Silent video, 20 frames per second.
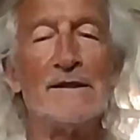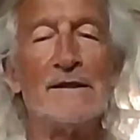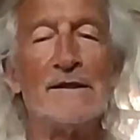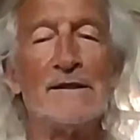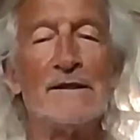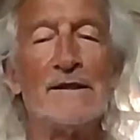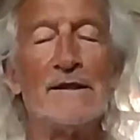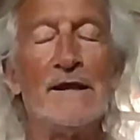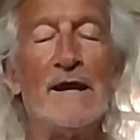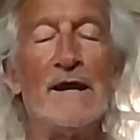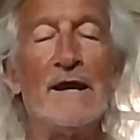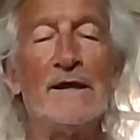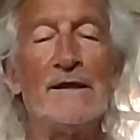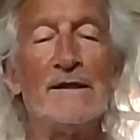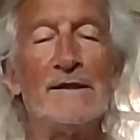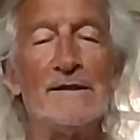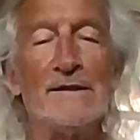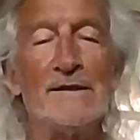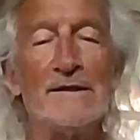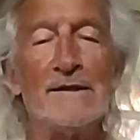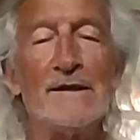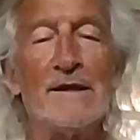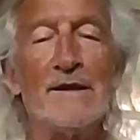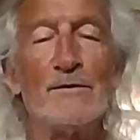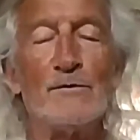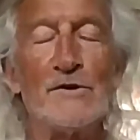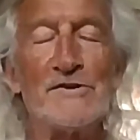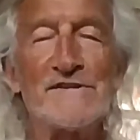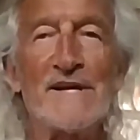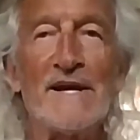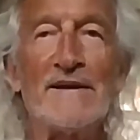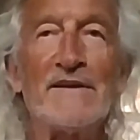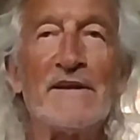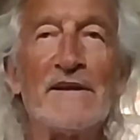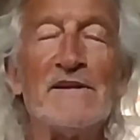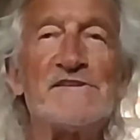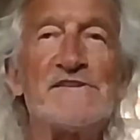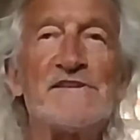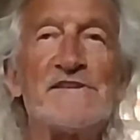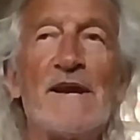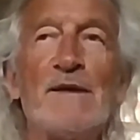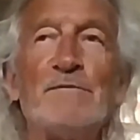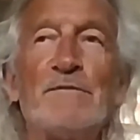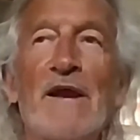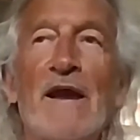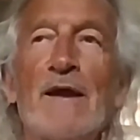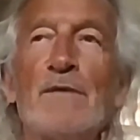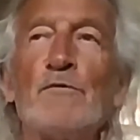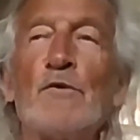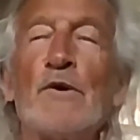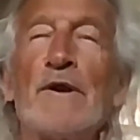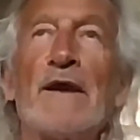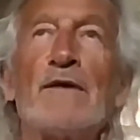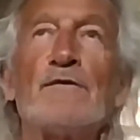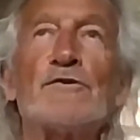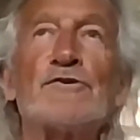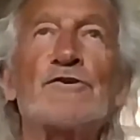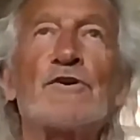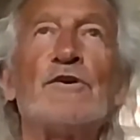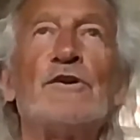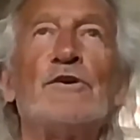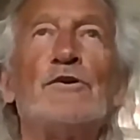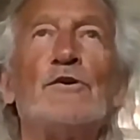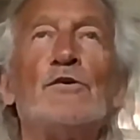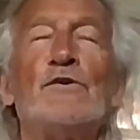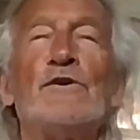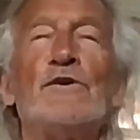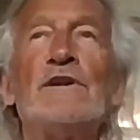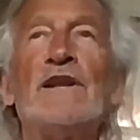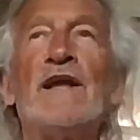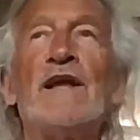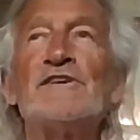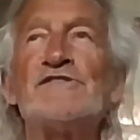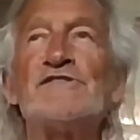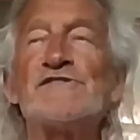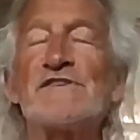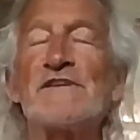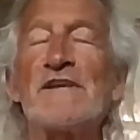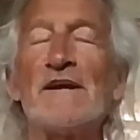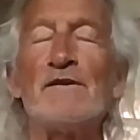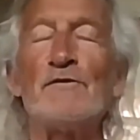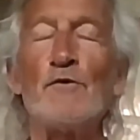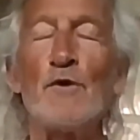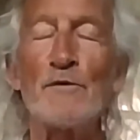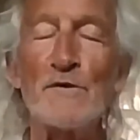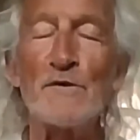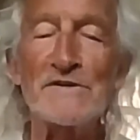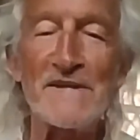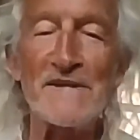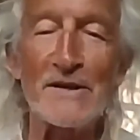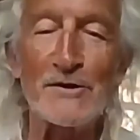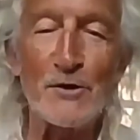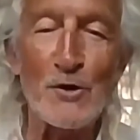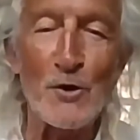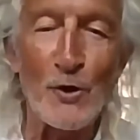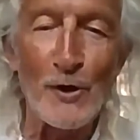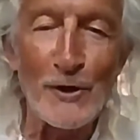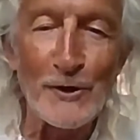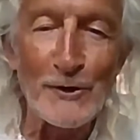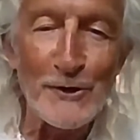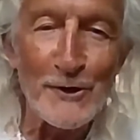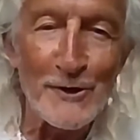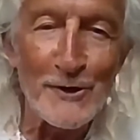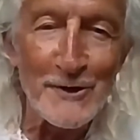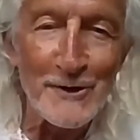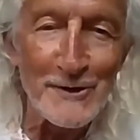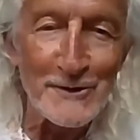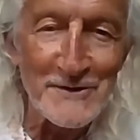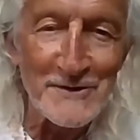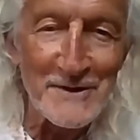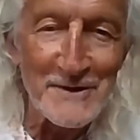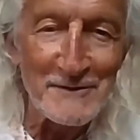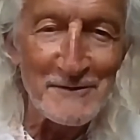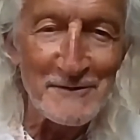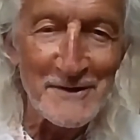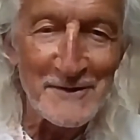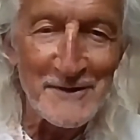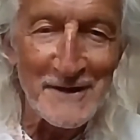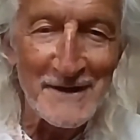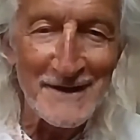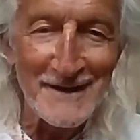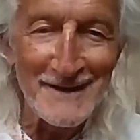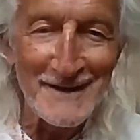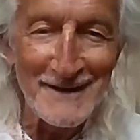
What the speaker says: Yeah. Was that in the same time when I was going to do the lust and what's that called, your TV thing?